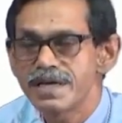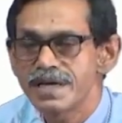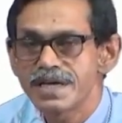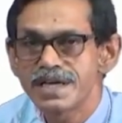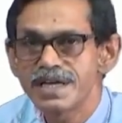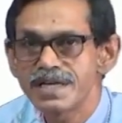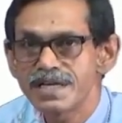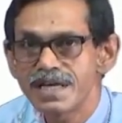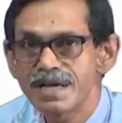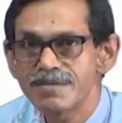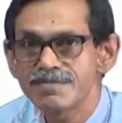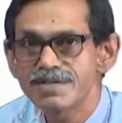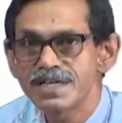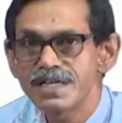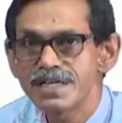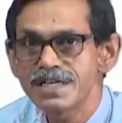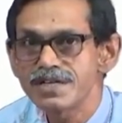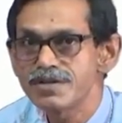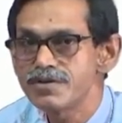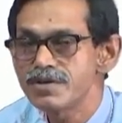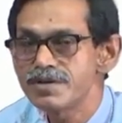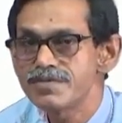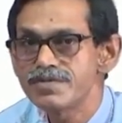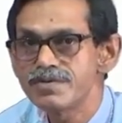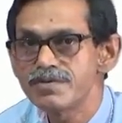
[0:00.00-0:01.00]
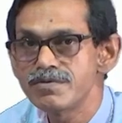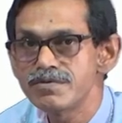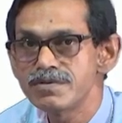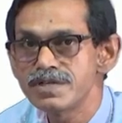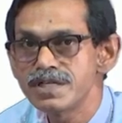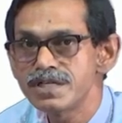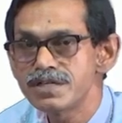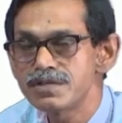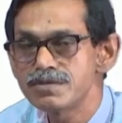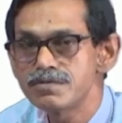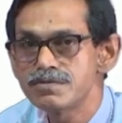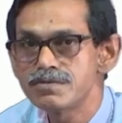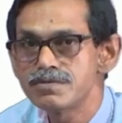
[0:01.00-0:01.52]
Again, I am telling you, if you
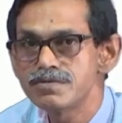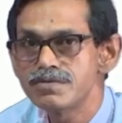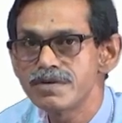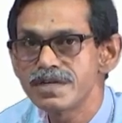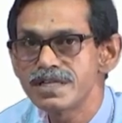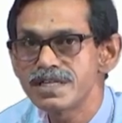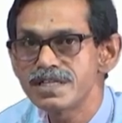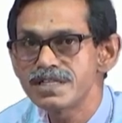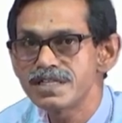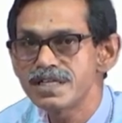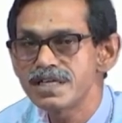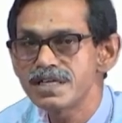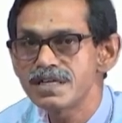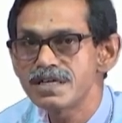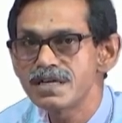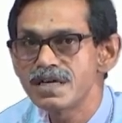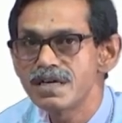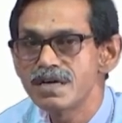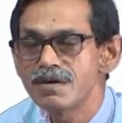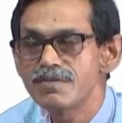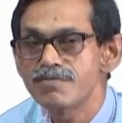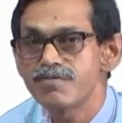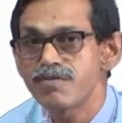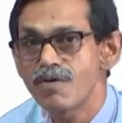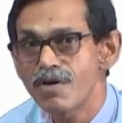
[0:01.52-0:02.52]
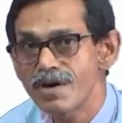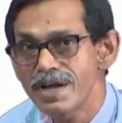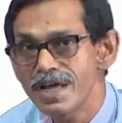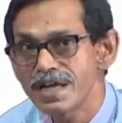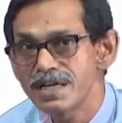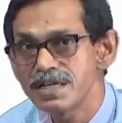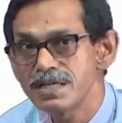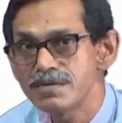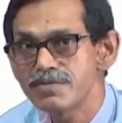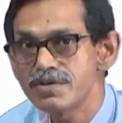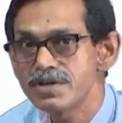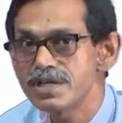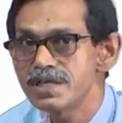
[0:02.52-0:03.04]
need to do anything for
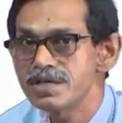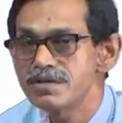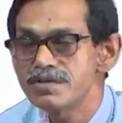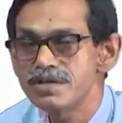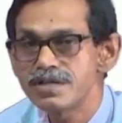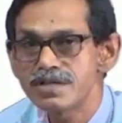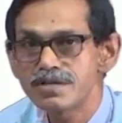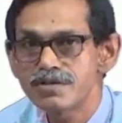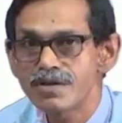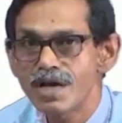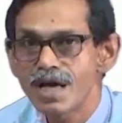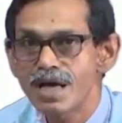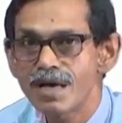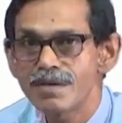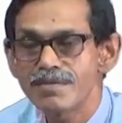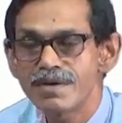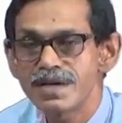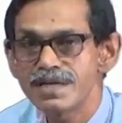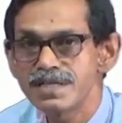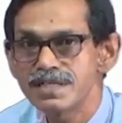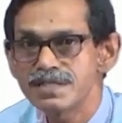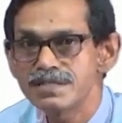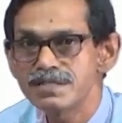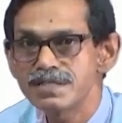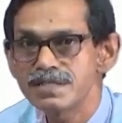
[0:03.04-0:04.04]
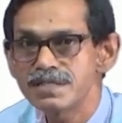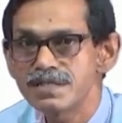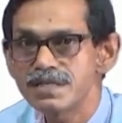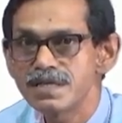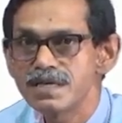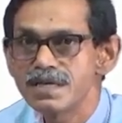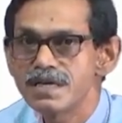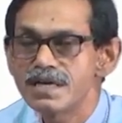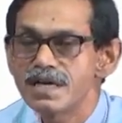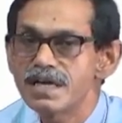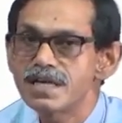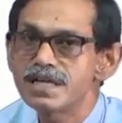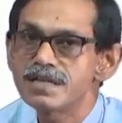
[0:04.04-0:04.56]
antibody, you need to have antigen,
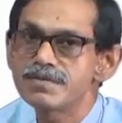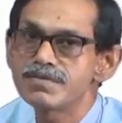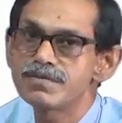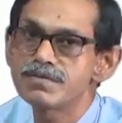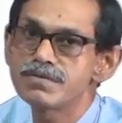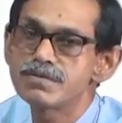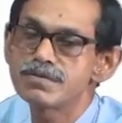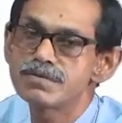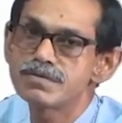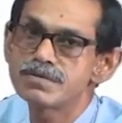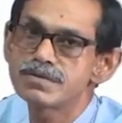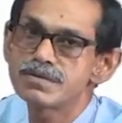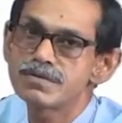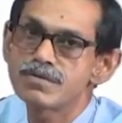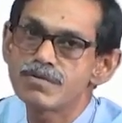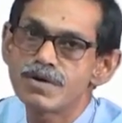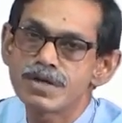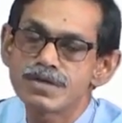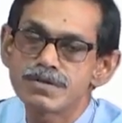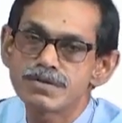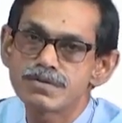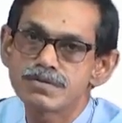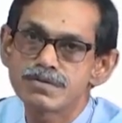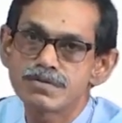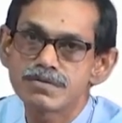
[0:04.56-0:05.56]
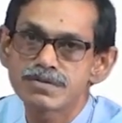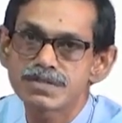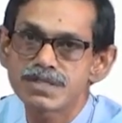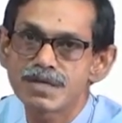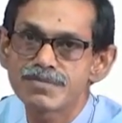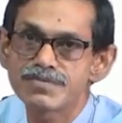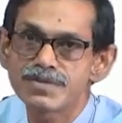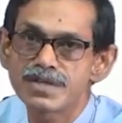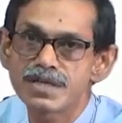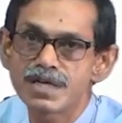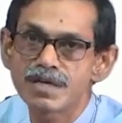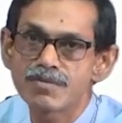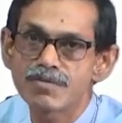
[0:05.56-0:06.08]
and if you want to know
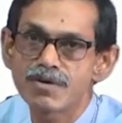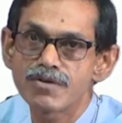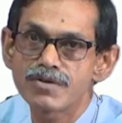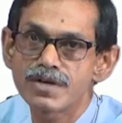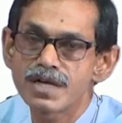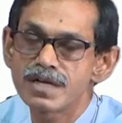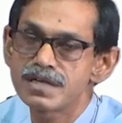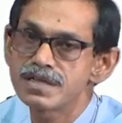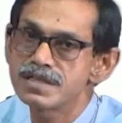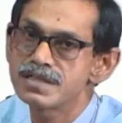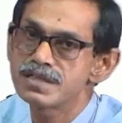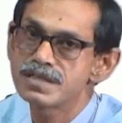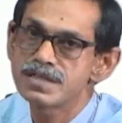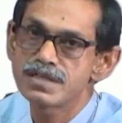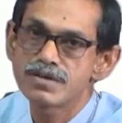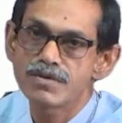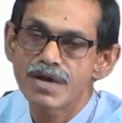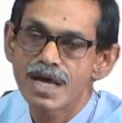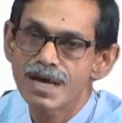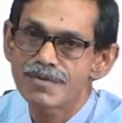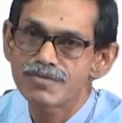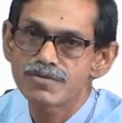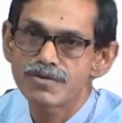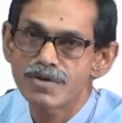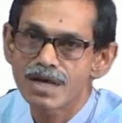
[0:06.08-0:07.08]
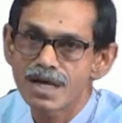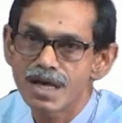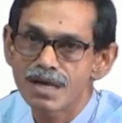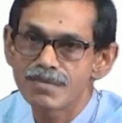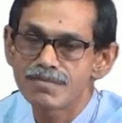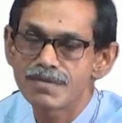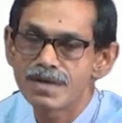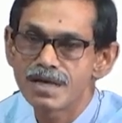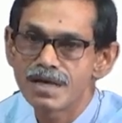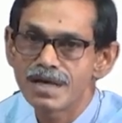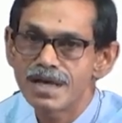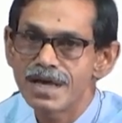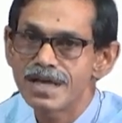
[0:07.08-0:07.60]
something about antigen, you have to have
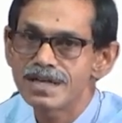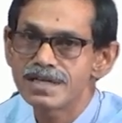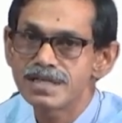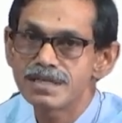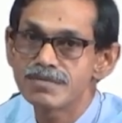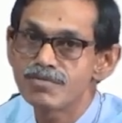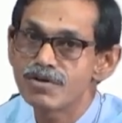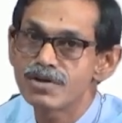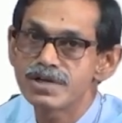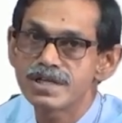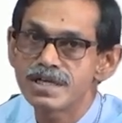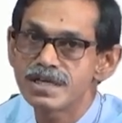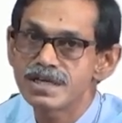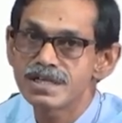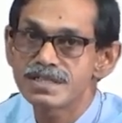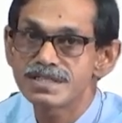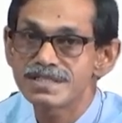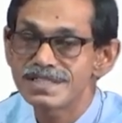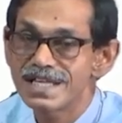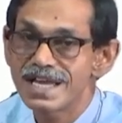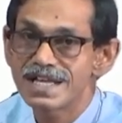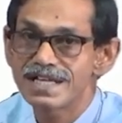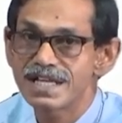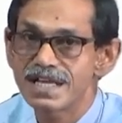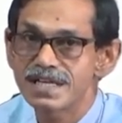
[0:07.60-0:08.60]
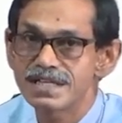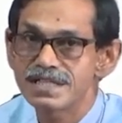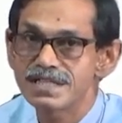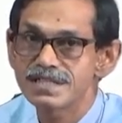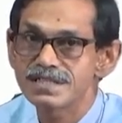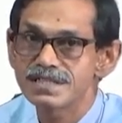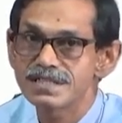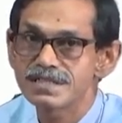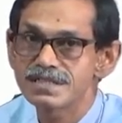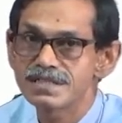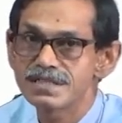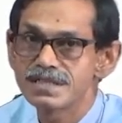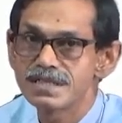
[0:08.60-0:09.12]
antibody against that
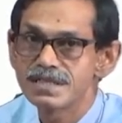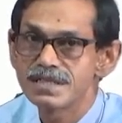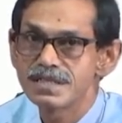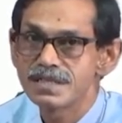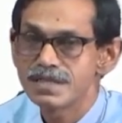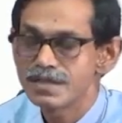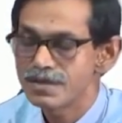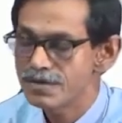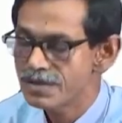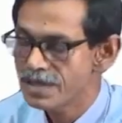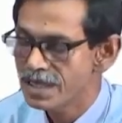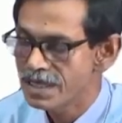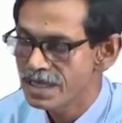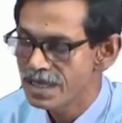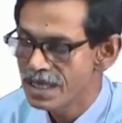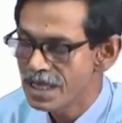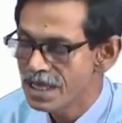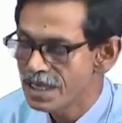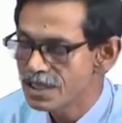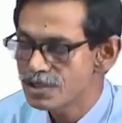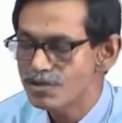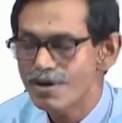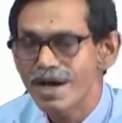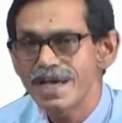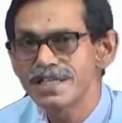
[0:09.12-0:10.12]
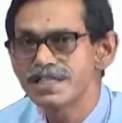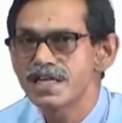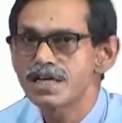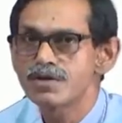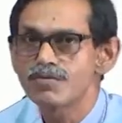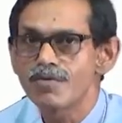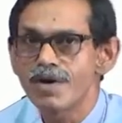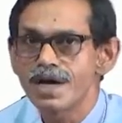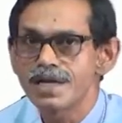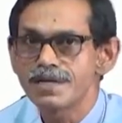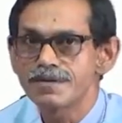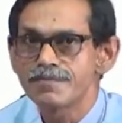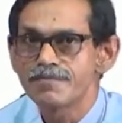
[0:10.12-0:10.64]
antigen. Okay. So, either
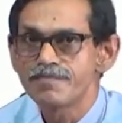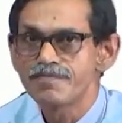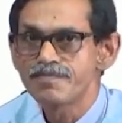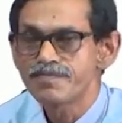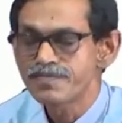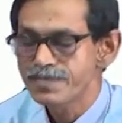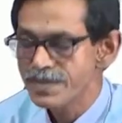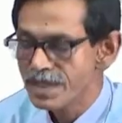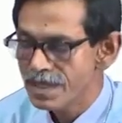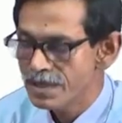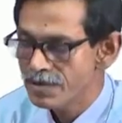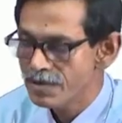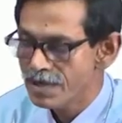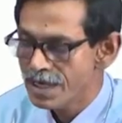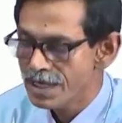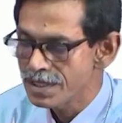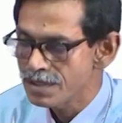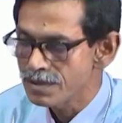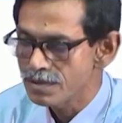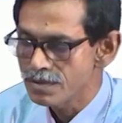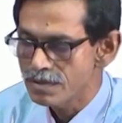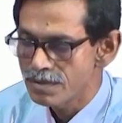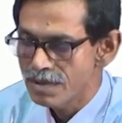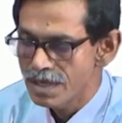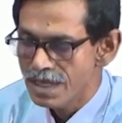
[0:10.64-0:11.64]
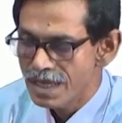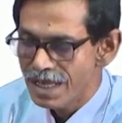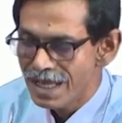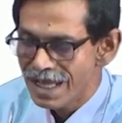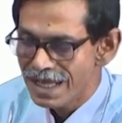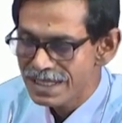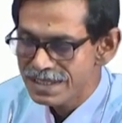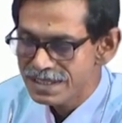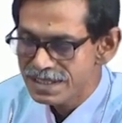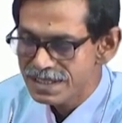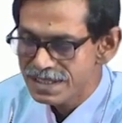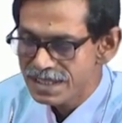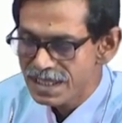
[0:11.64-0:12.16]
one you can do,
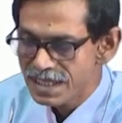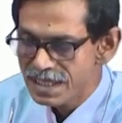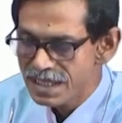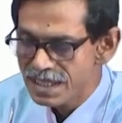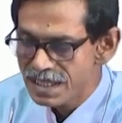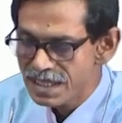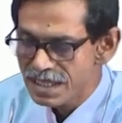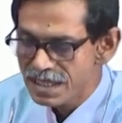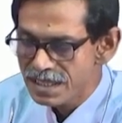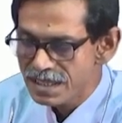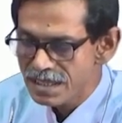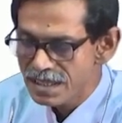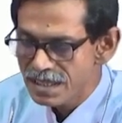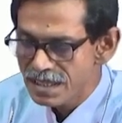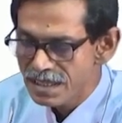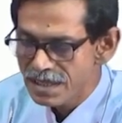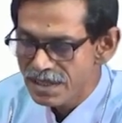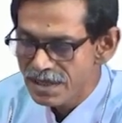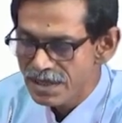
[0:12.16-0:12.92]
and second,